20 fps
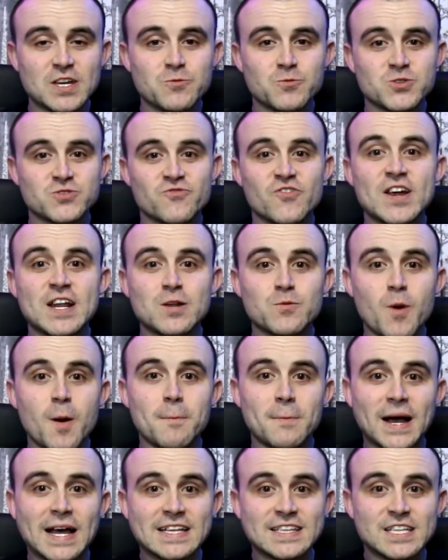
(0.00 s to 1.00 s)
It was really
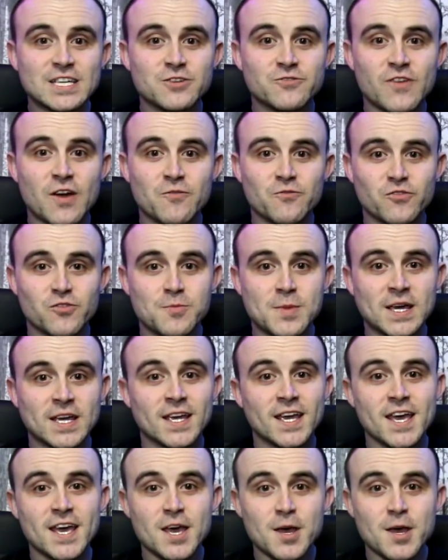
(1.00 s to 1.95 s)
what made the event for me.